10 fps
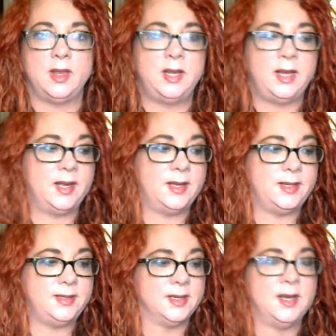
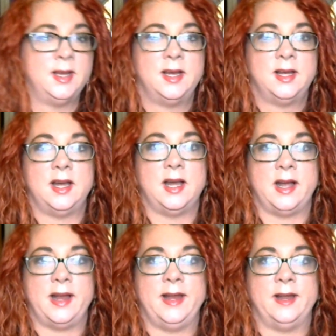and
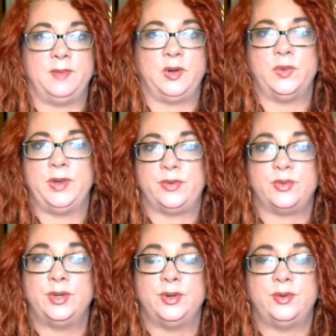I am going
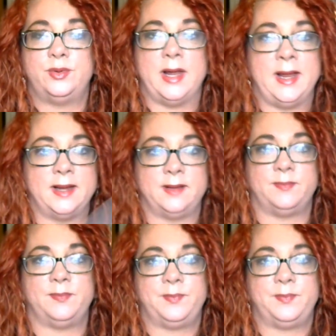through and,